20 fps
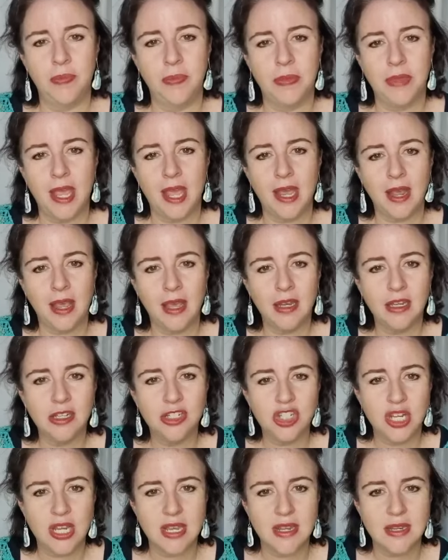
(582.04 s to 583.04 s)
that
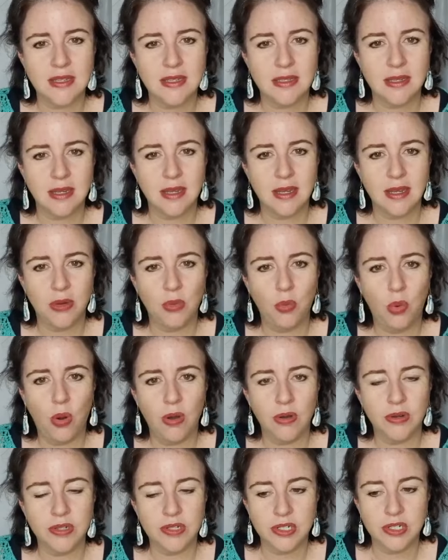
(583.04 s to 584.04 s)
energy and see
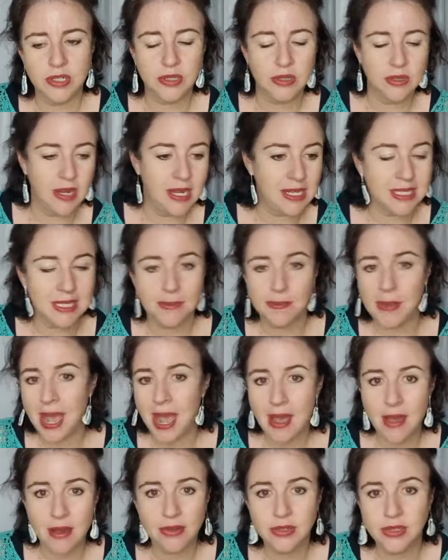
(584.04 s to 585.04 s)
what it's
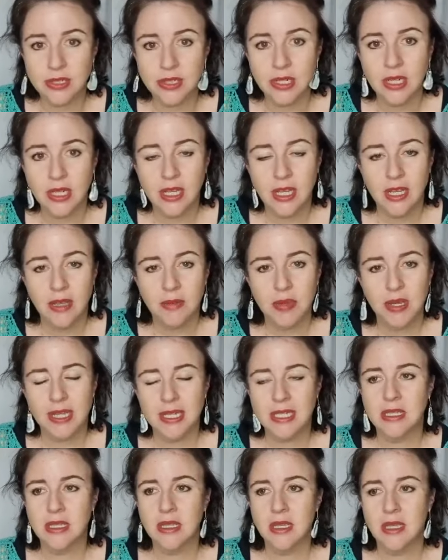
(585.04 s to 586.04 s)
about.
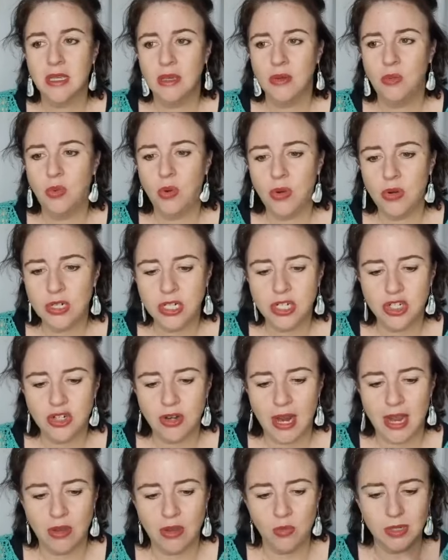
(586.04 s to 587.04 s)
Because the water
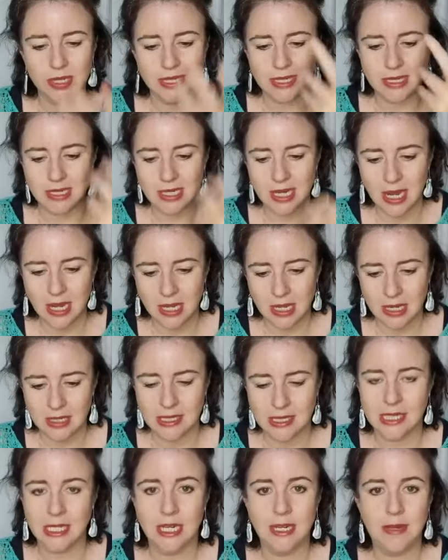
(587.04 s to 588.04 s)
dragon wants to take us
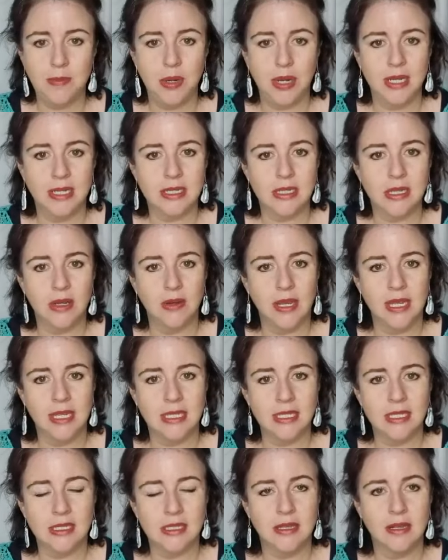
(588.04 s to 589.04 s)
deeper. So
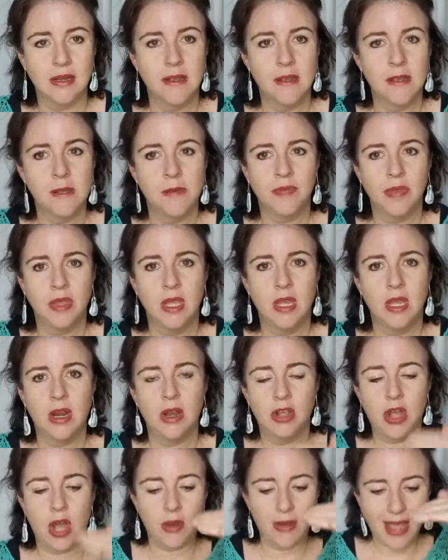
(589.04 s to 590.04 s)
it's, you know,
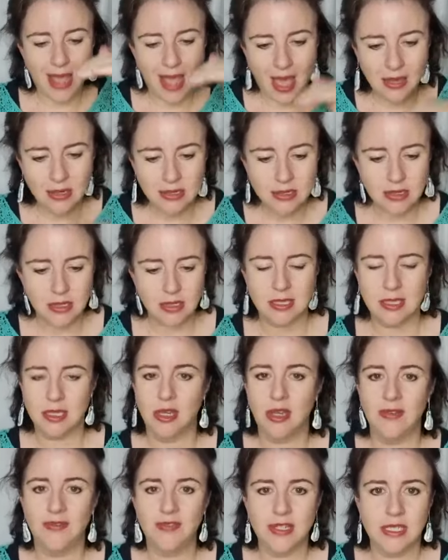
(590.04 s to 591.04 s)
going under the
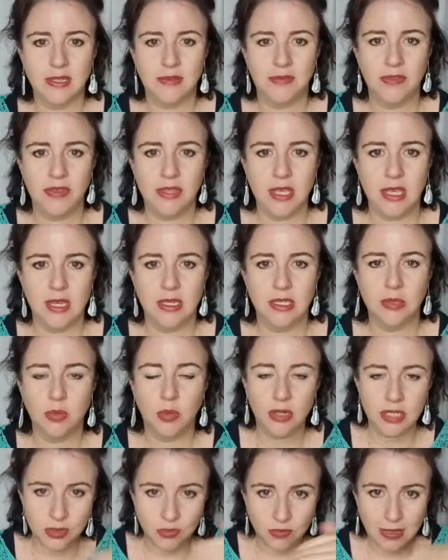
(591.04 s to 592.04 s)
surface of things.
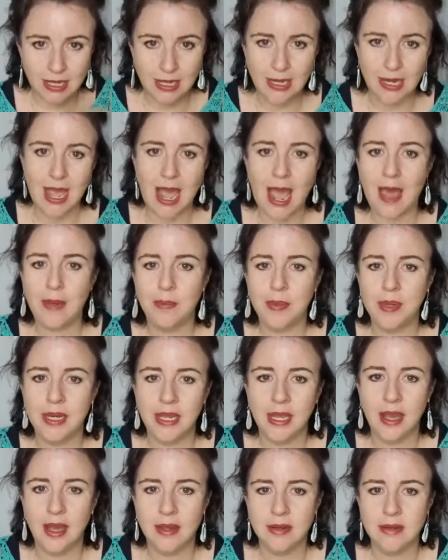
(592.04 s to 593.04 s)
What's really
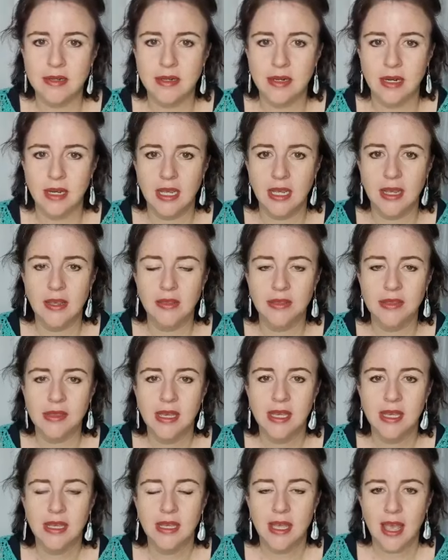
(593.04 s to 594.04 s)
happening underneath?
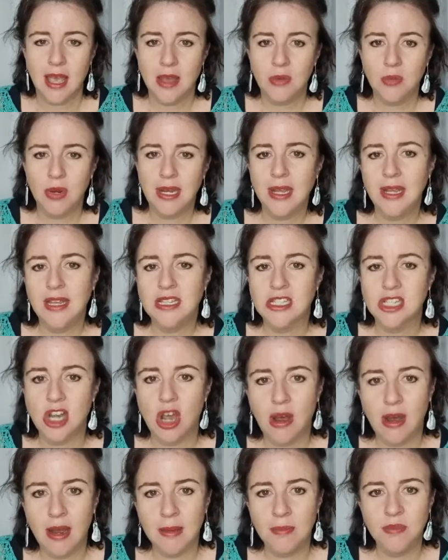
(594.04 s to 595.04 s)
And we need
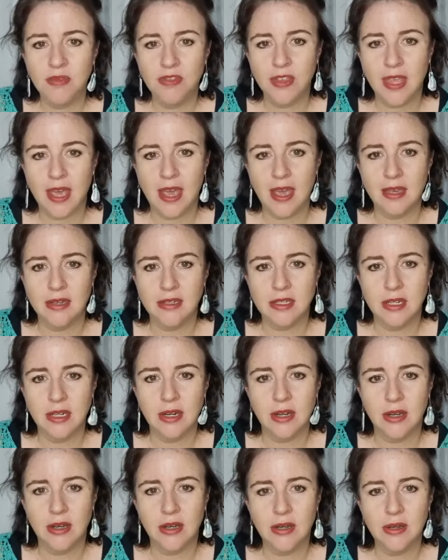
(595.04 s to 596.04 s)
time for that, you
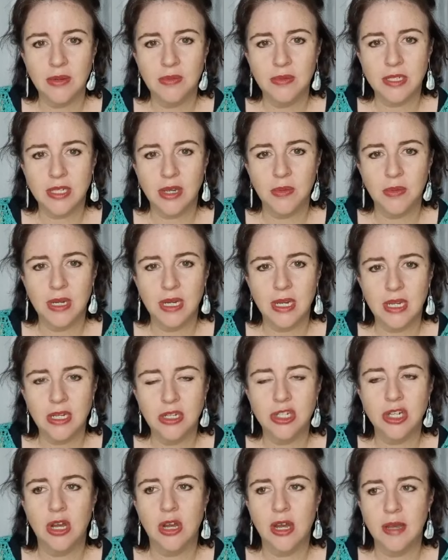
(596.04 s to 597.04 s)
know. So we need
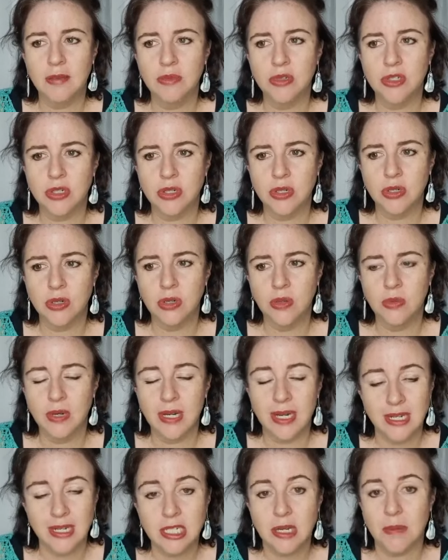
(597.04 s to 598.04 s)

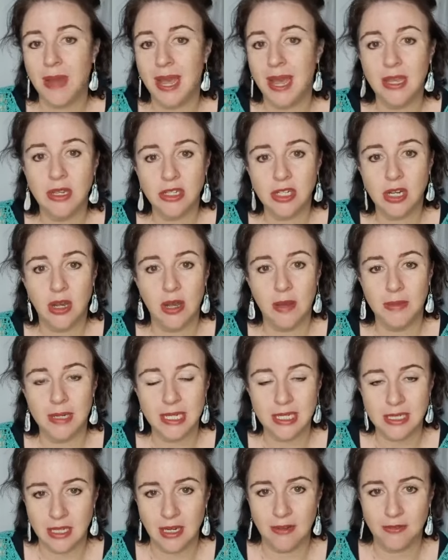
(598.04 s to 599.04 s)
to make time. It
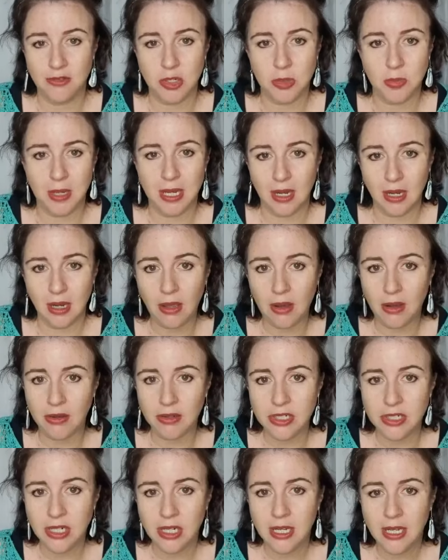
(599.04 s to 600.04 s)
doesn't have to be a
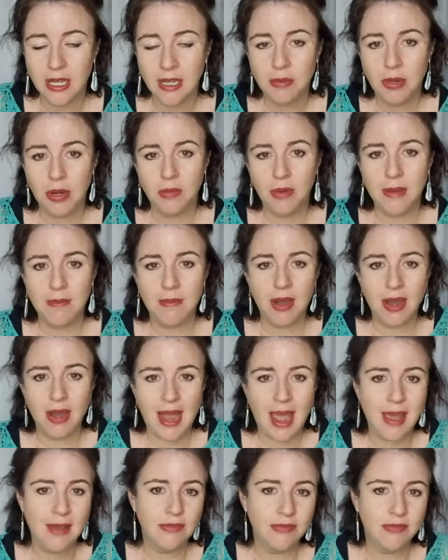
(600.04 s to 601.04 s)
lot, but we might
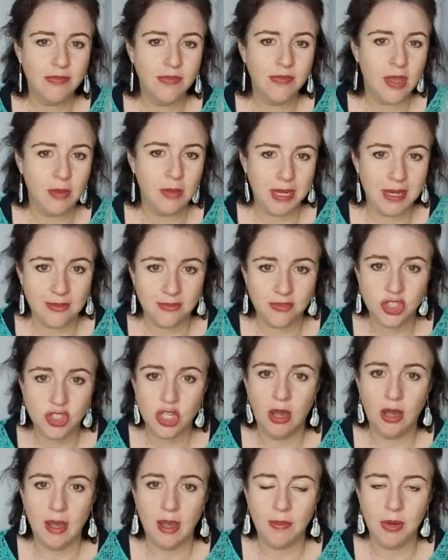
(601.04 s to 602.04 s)
have a bit of
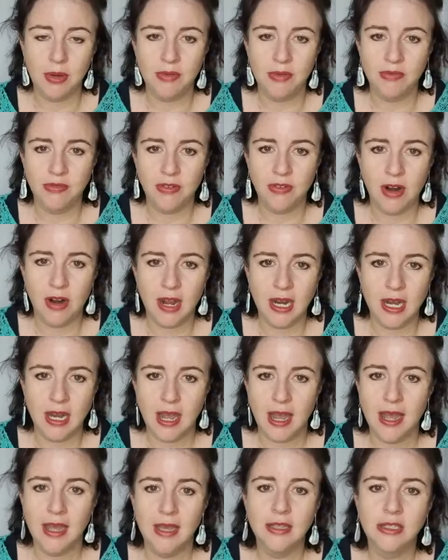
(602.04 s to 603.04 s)
time on
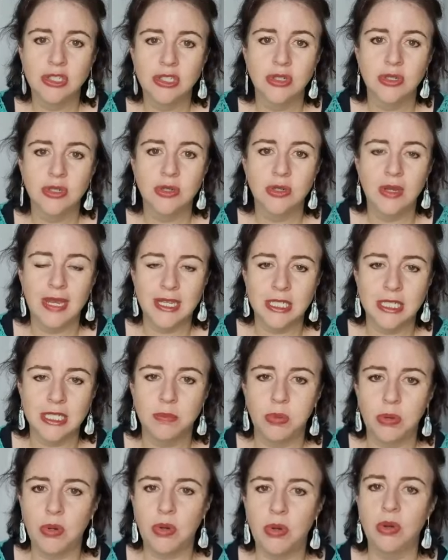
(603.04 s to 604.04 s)
Friday to
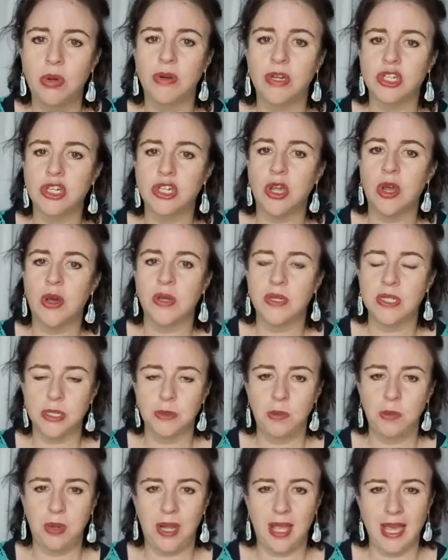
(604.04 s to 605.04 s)
explore and to
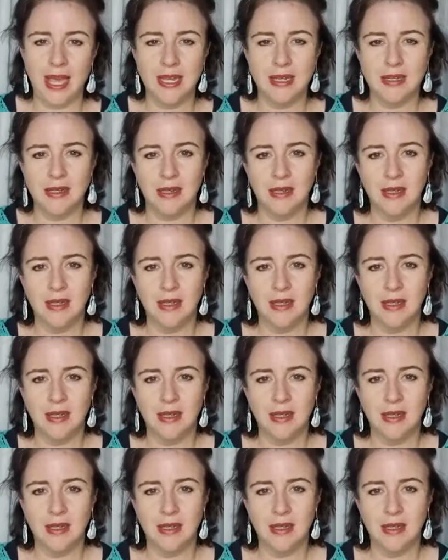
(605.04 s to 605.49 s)
contemplate